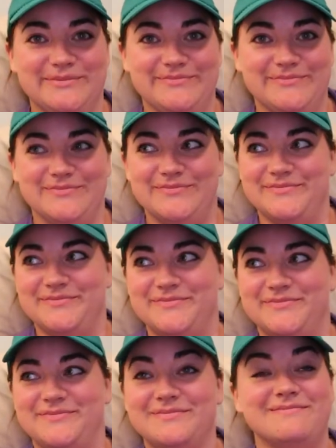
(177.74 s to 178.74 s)

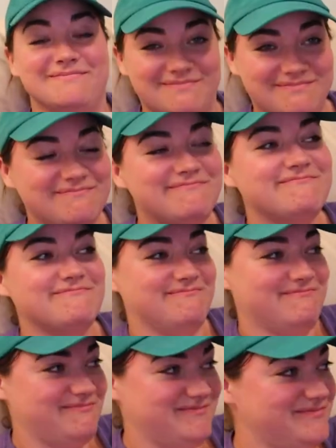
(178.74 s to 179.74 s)

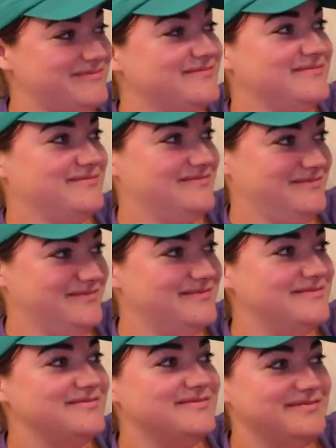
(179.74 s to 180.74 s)

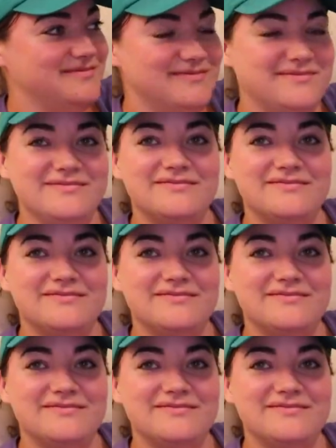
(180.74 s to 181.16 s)
No words are spoken by the person on screen.